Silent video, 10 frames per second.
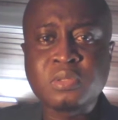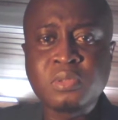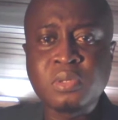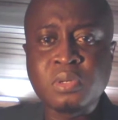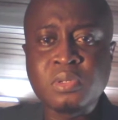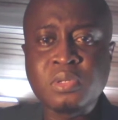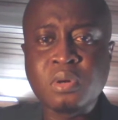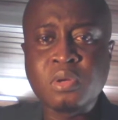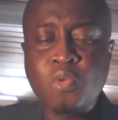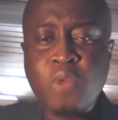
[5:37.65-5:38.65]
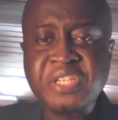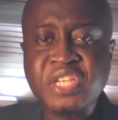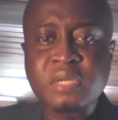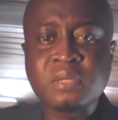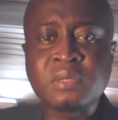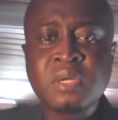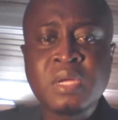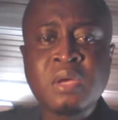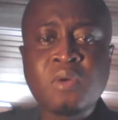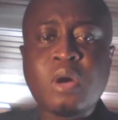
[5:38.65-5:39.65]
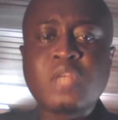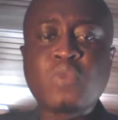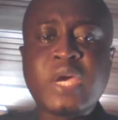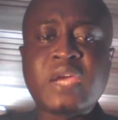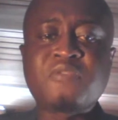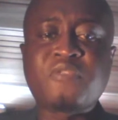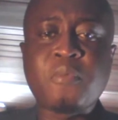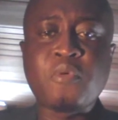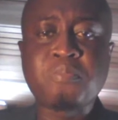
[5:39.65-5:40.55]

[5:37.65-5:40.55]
your work schedule whilst working from home.